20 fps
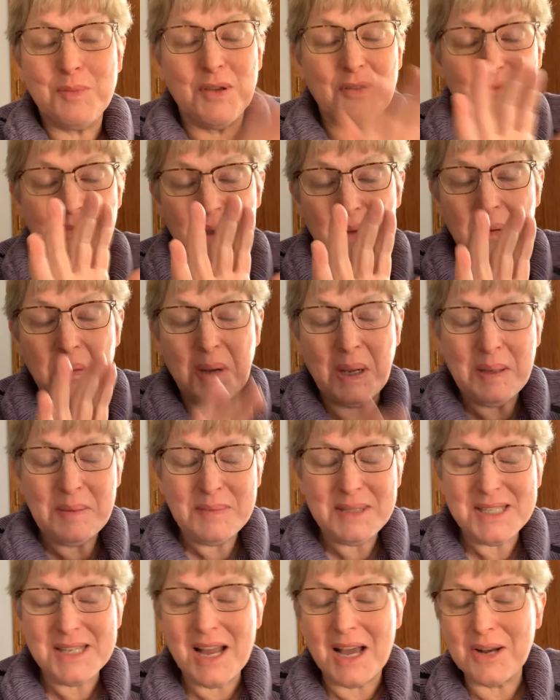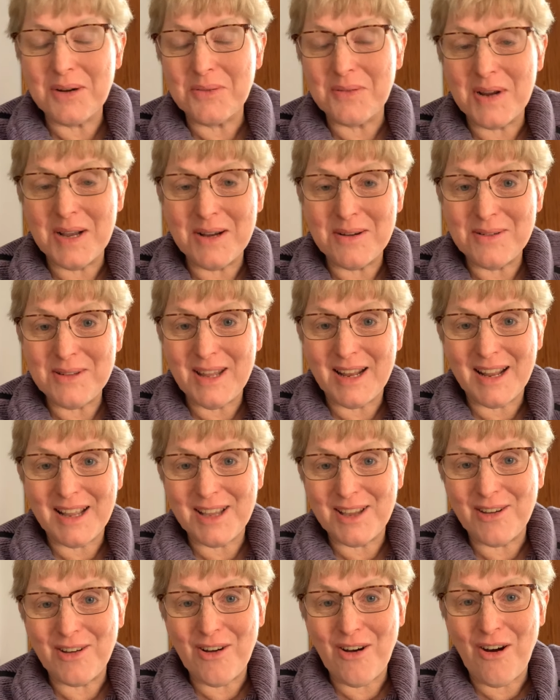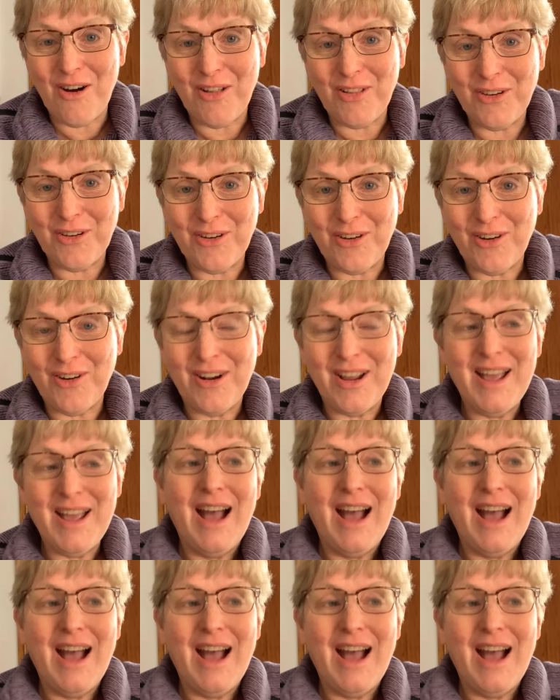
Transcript: If my mom's not around, that I can call her,